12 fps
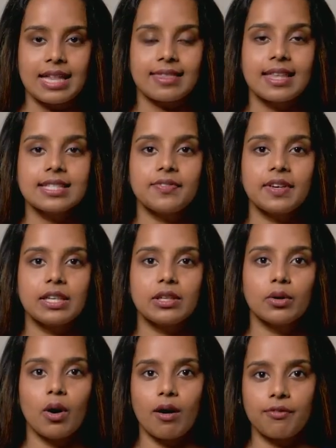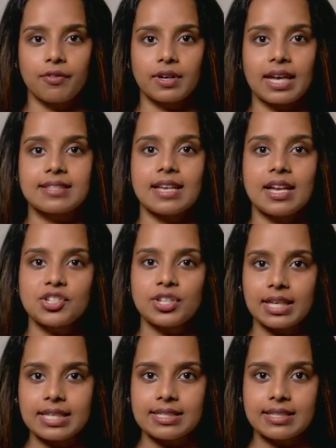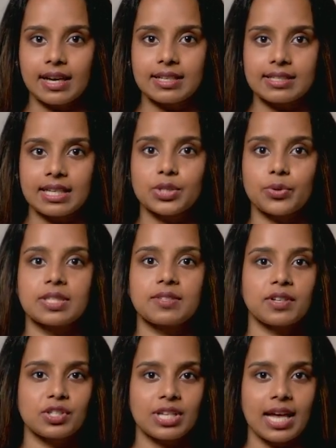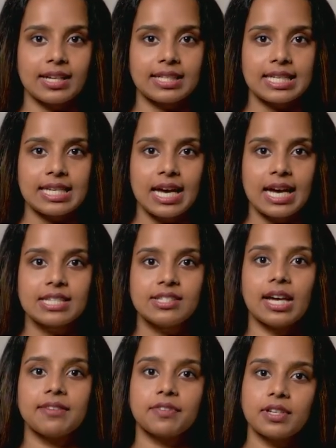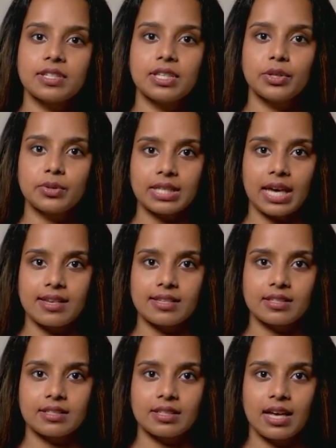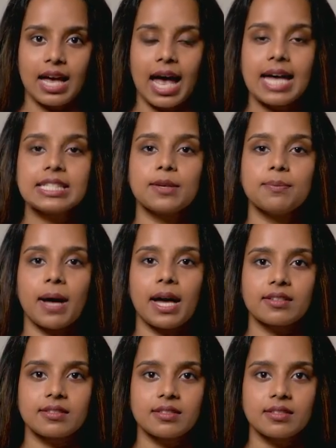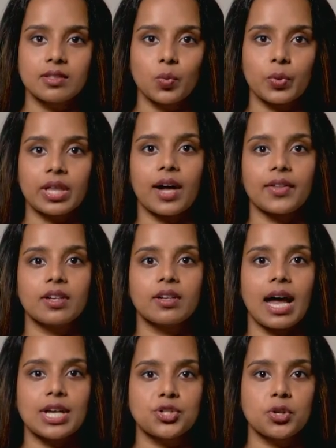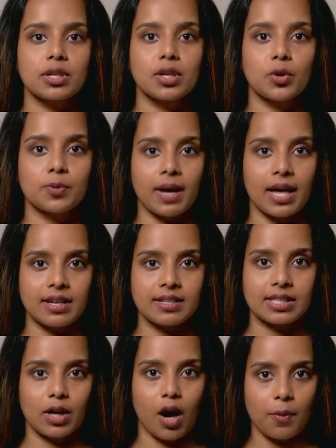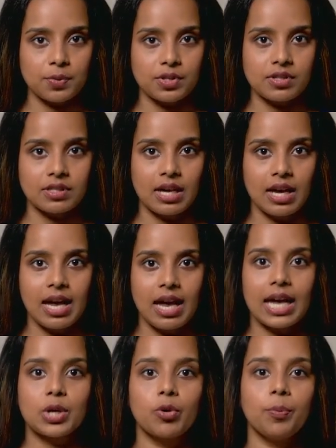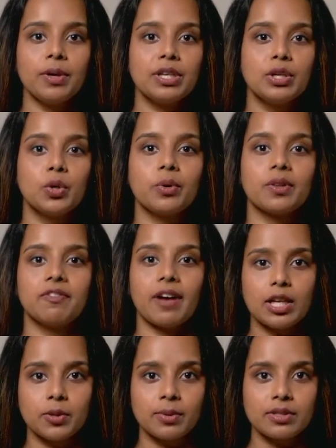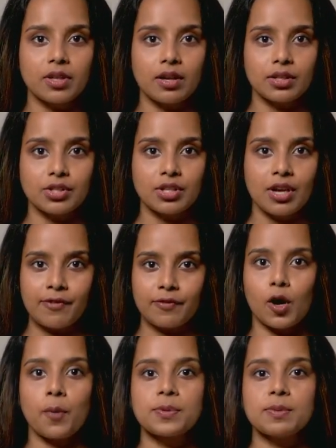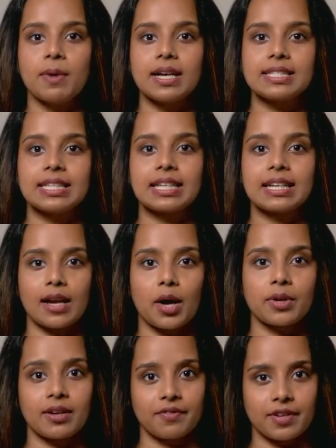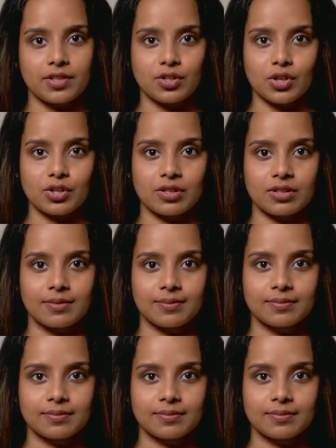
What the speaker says: This video offered essential insights into its functionality, diverse use cases, and comparisons with other Azure load balancing options, equipping you with valuable knowledge for optimizing cloud infrastructure.